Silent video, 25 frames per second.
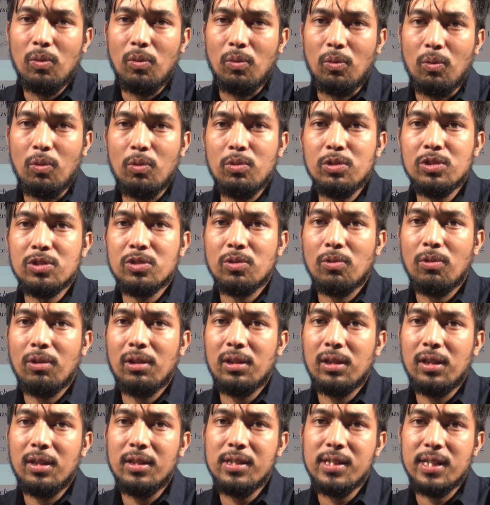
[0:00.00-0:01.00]
who
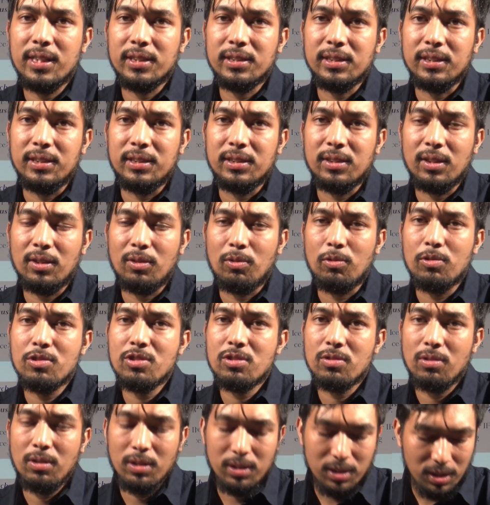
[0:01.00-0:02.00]
sold the assets or who
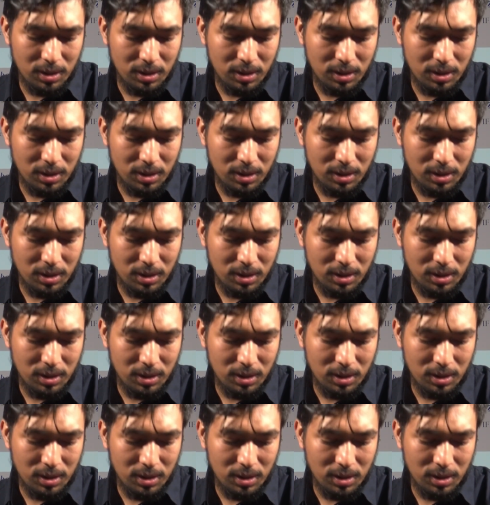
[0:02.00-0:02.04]
sold the